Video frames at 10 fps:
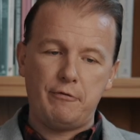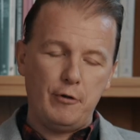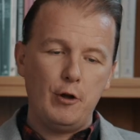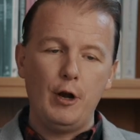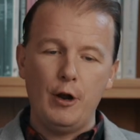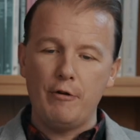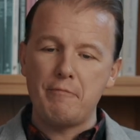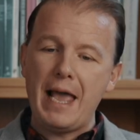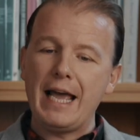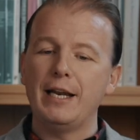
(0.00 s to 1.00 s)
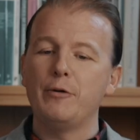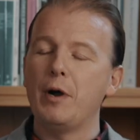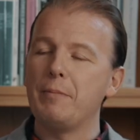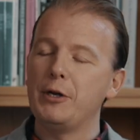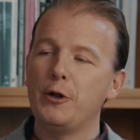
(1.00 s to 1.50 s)
full of men and
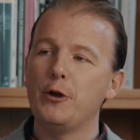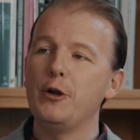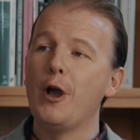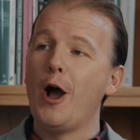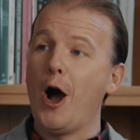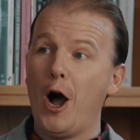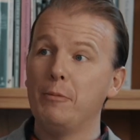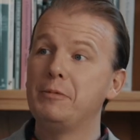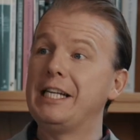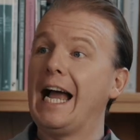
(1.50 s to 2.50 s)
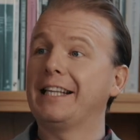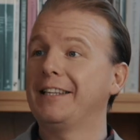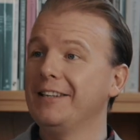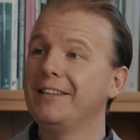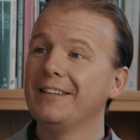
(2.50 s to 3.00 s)
women who
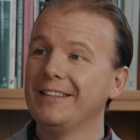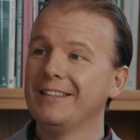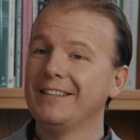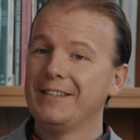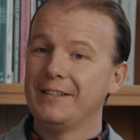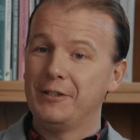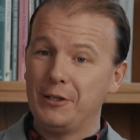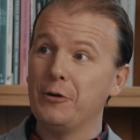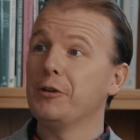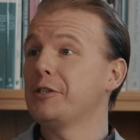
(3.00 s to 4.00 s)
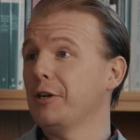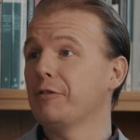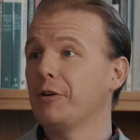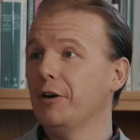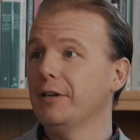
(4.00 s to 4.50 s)
objected to going to
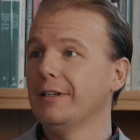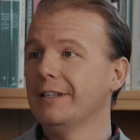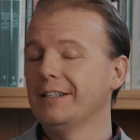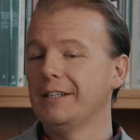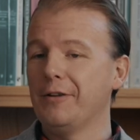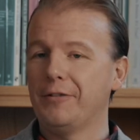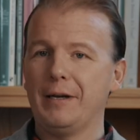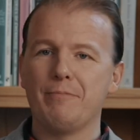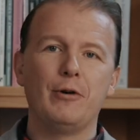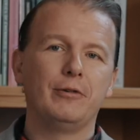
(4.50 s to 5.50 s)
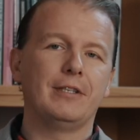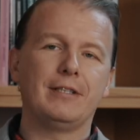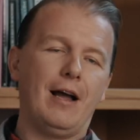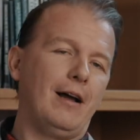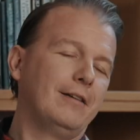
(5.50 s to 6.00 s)
serve God. You don't think Moses,
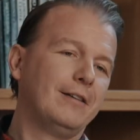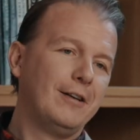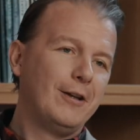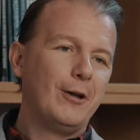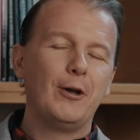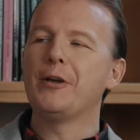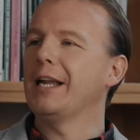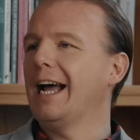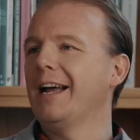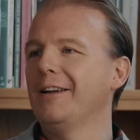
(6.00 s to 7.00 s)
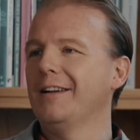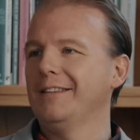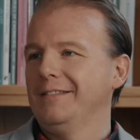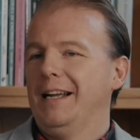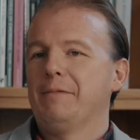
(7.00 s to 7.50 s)
who can
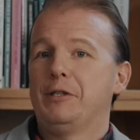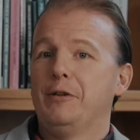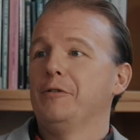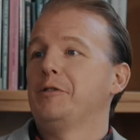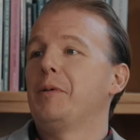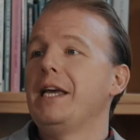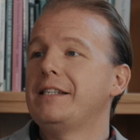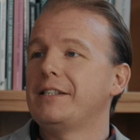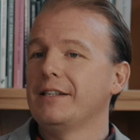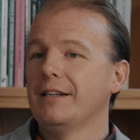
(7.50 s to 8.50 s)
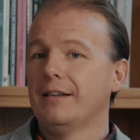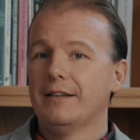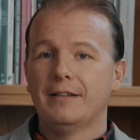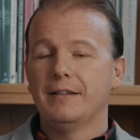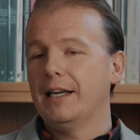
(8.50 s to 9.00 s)
I'm slow of speech.
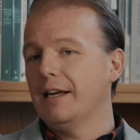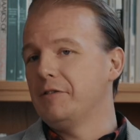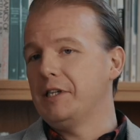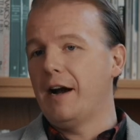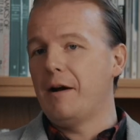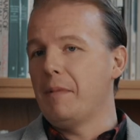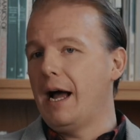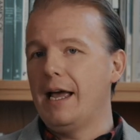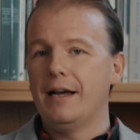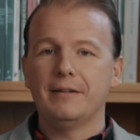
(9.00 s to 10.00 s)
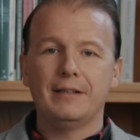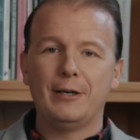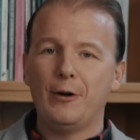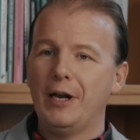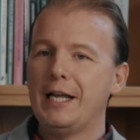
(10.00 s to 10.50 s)
Think of Jeremiah
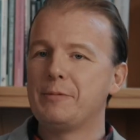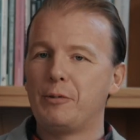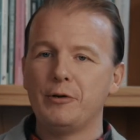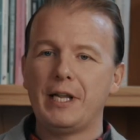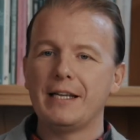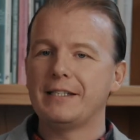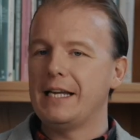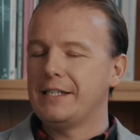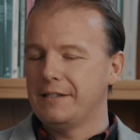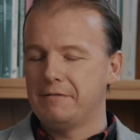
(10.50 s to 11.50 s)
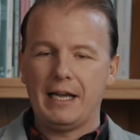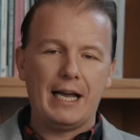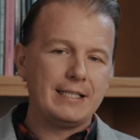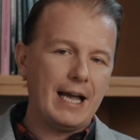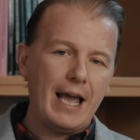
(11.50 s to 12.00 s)
and all his protestations,
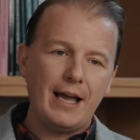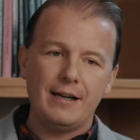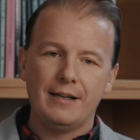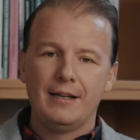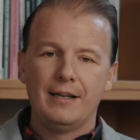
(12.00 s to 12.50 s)
Isaiah.